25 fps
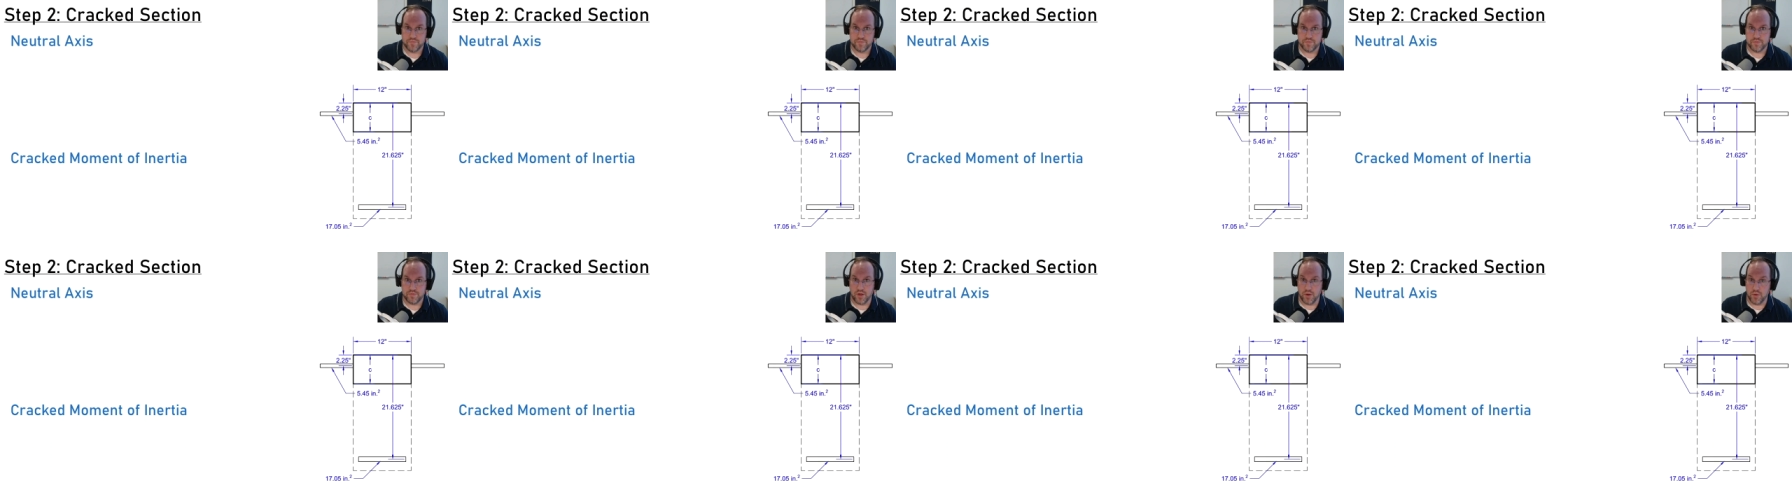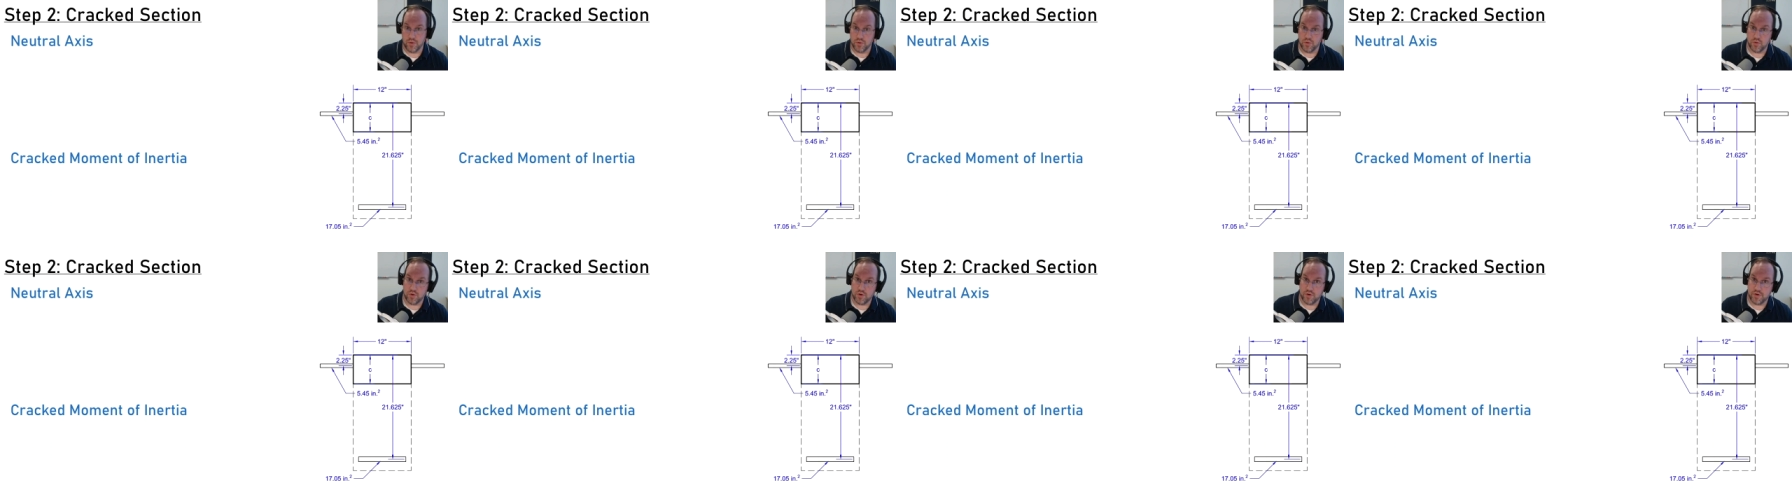Now,
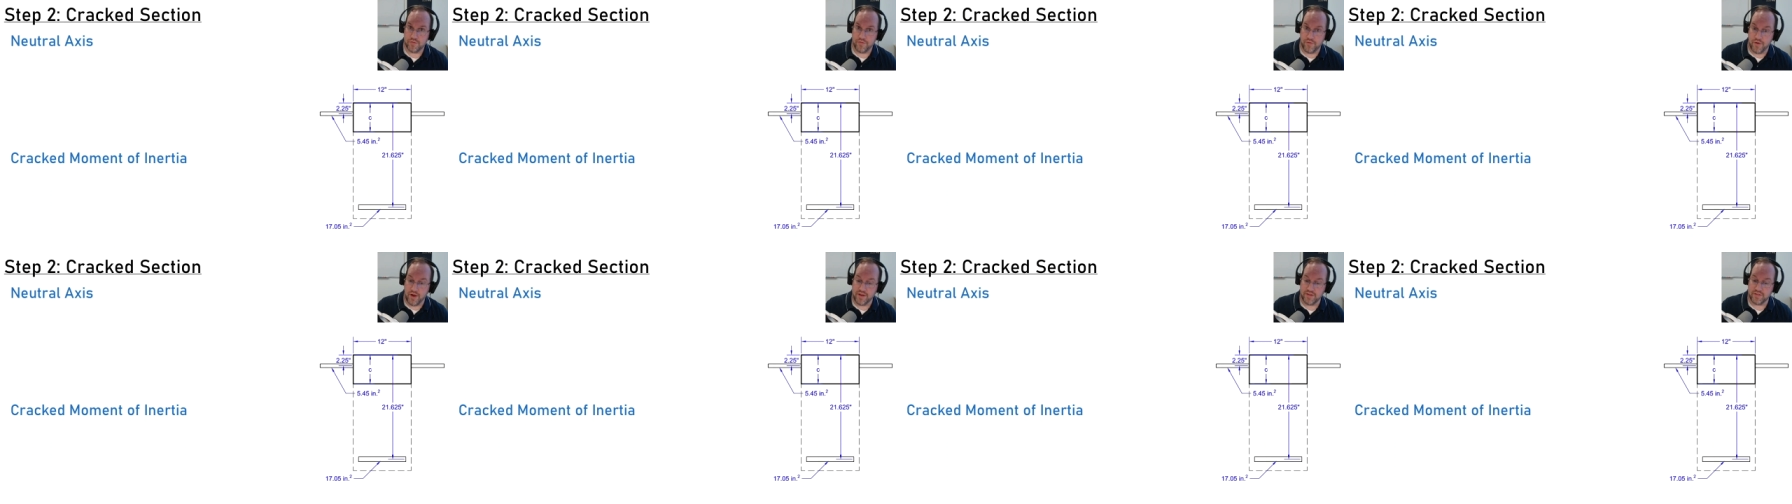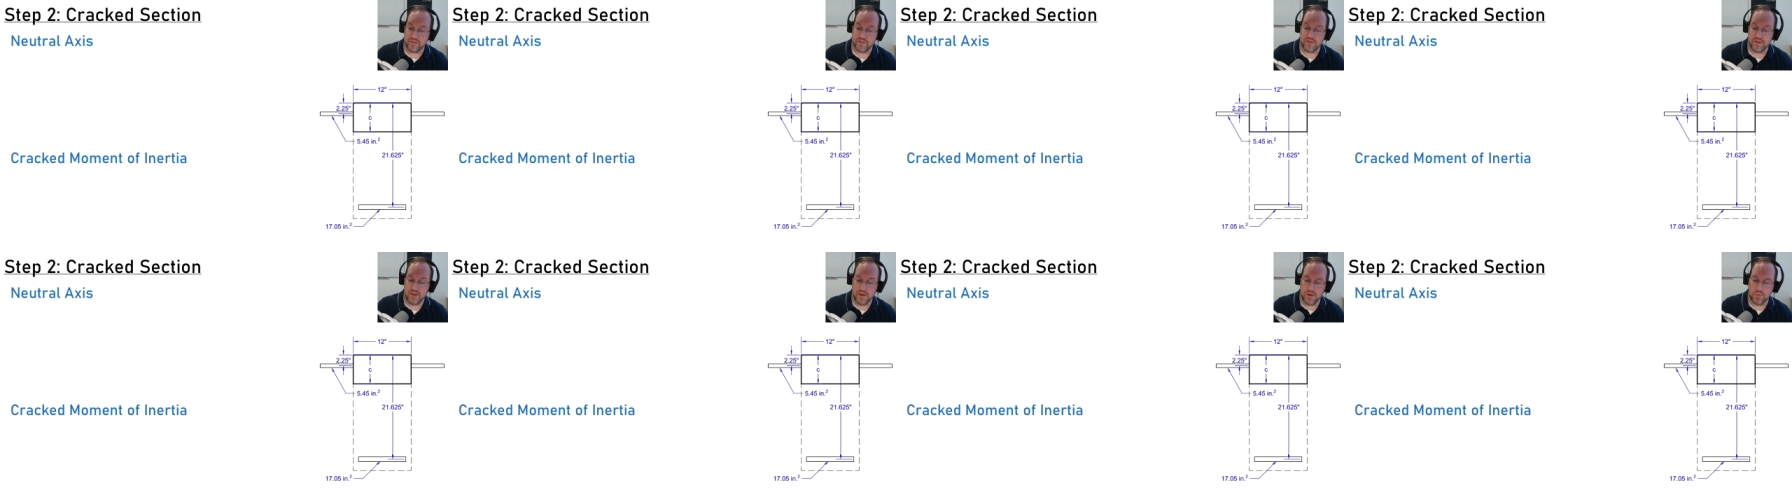in order to find
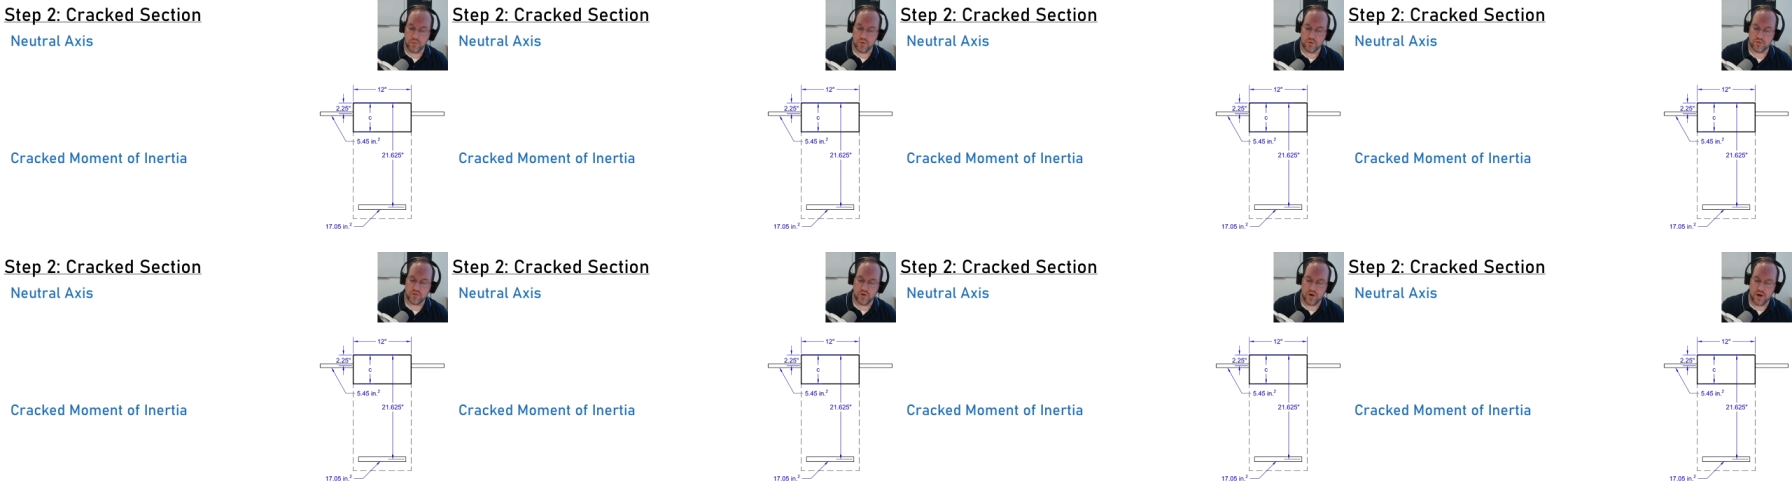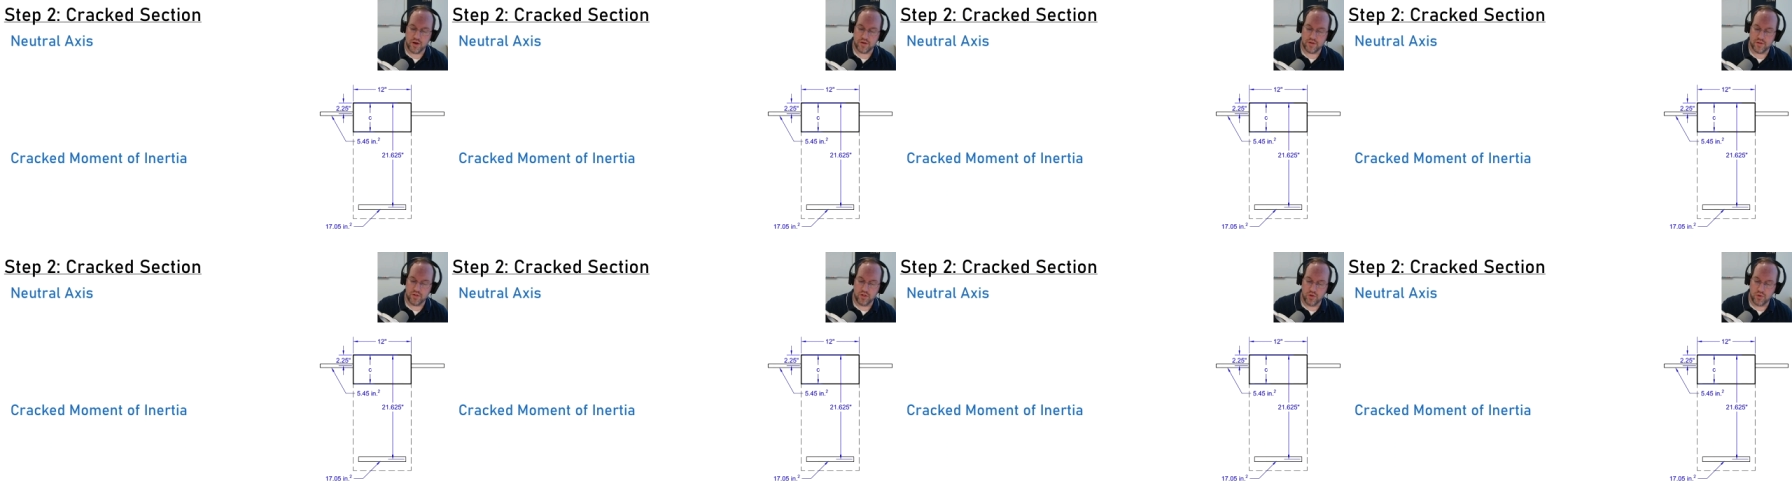C, we're trying
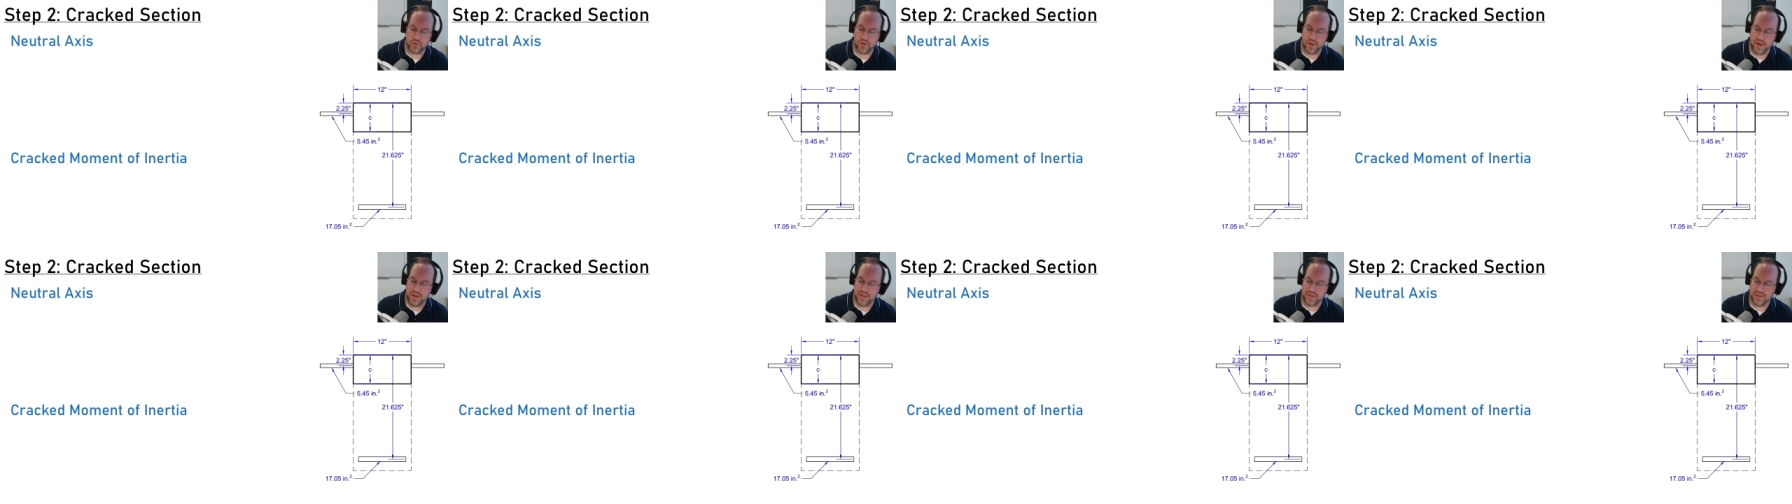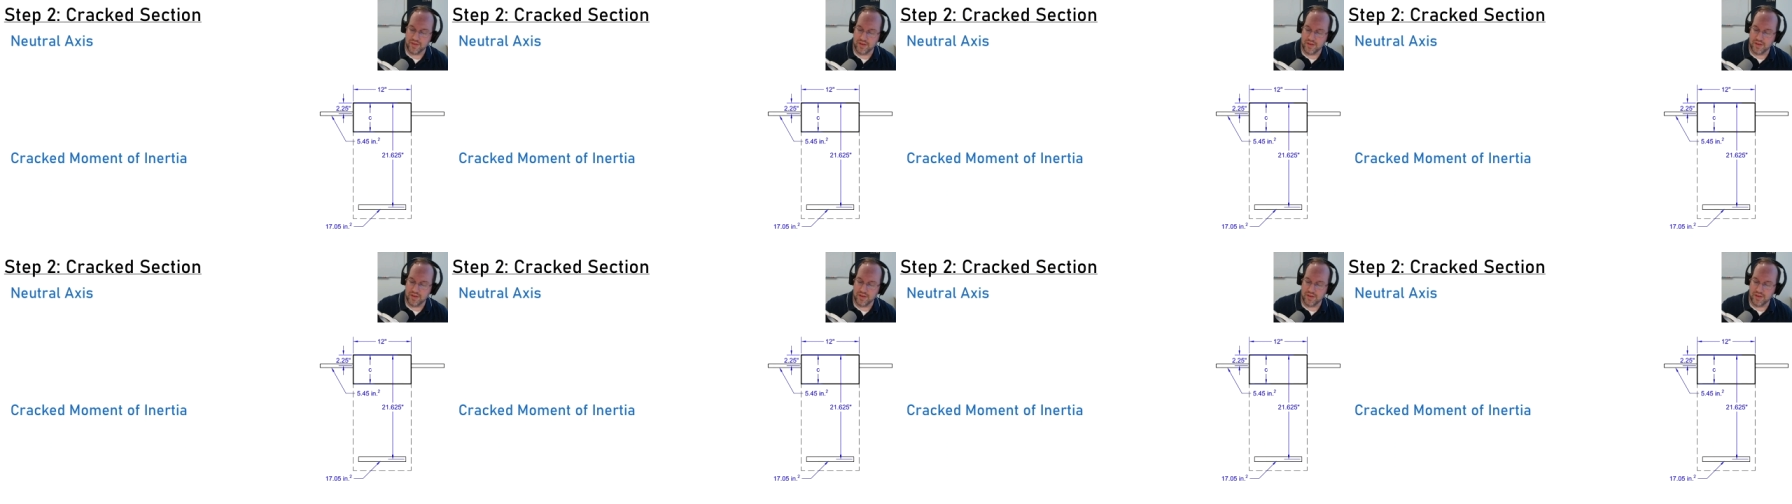to locate